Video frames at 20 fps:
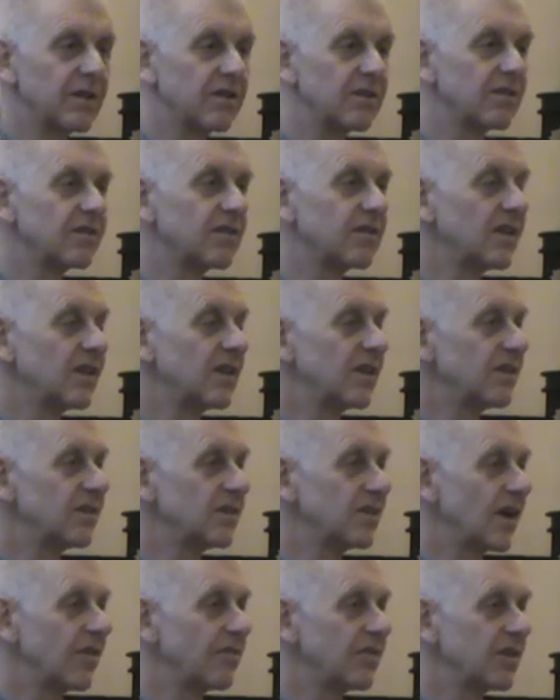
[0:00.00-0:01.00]
you
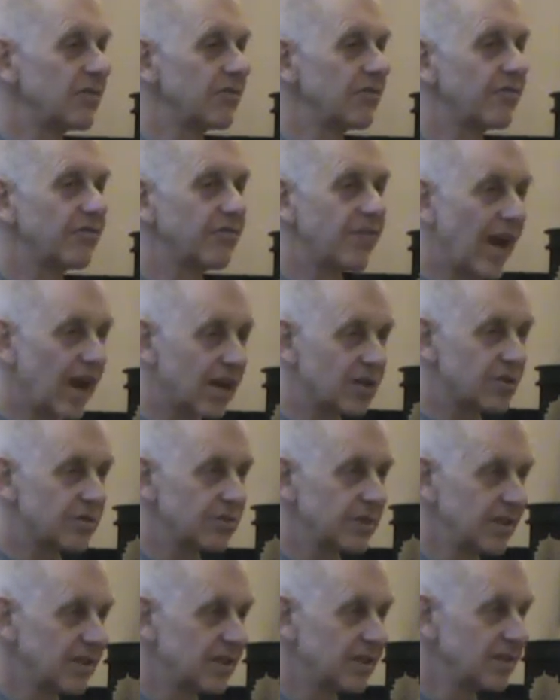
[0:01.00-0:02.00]
have in a
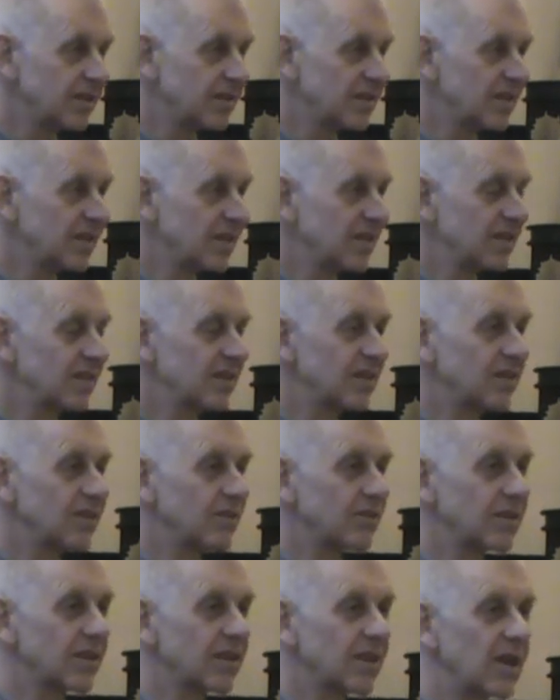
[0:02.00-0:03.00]
factory,
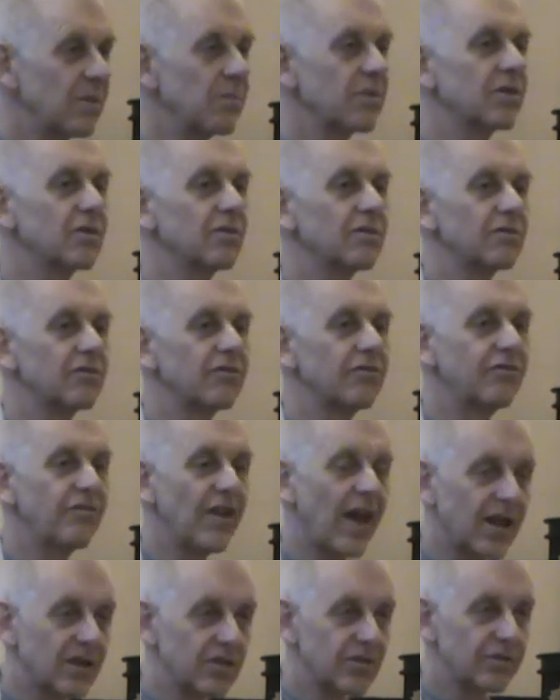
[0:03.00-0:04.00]
a chemical
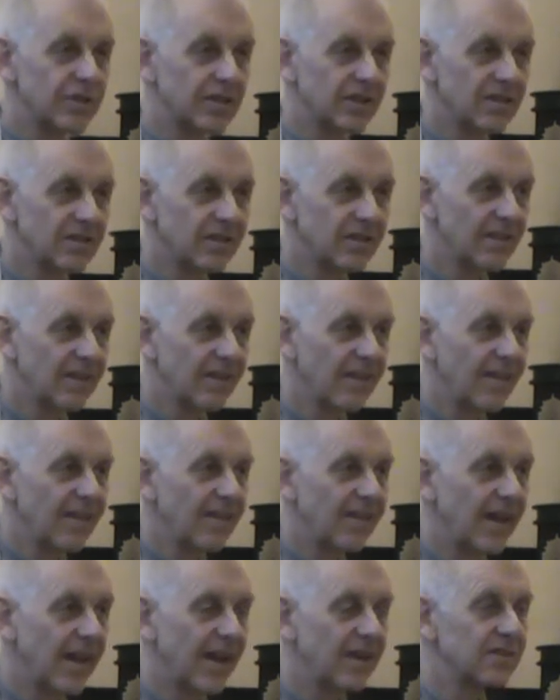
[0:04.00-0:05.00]
factory,
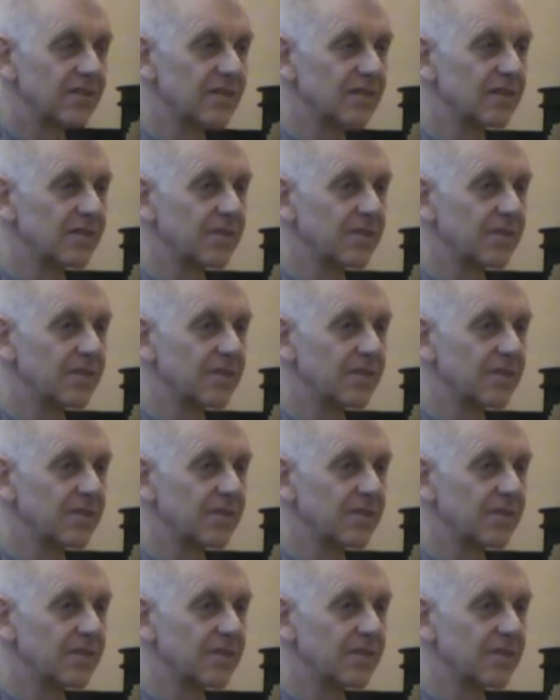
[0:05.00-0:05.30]
and